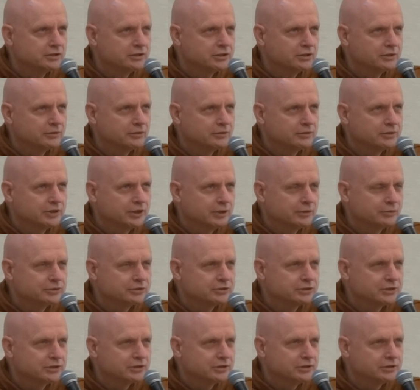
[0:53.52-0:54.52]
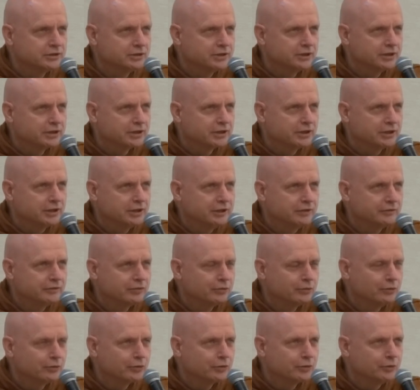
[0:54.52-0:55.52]
So there was a kind of
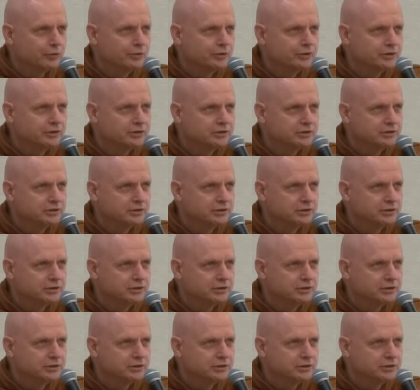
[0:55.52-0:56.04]
an awkward